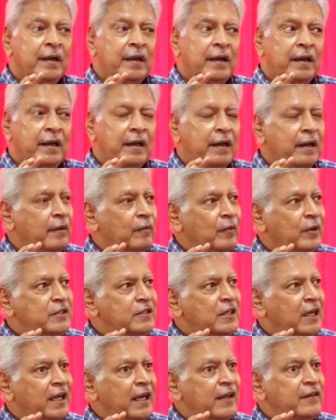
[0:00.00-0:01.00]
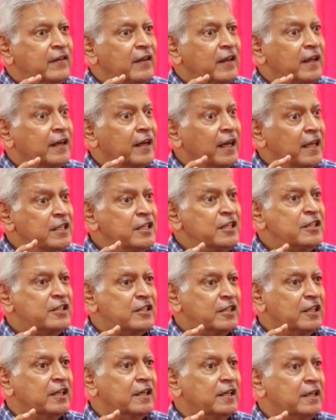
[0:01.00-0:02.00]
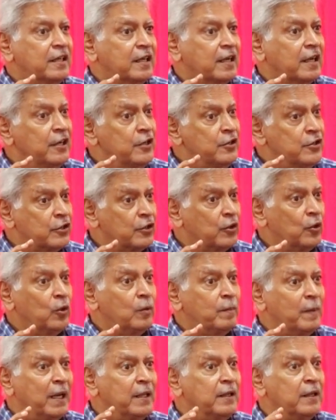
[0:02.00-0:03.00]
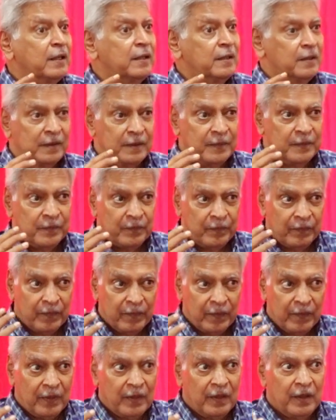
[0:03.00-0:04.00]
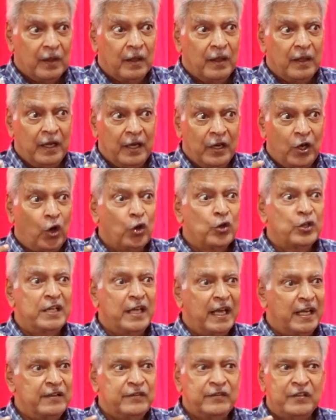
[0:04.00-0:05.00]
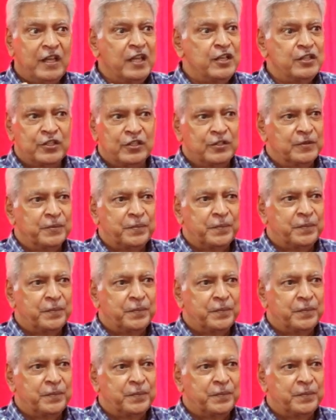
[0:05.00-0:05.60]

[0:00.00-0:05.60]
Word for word: uh, what shall I say, registered, controlled by the an organization.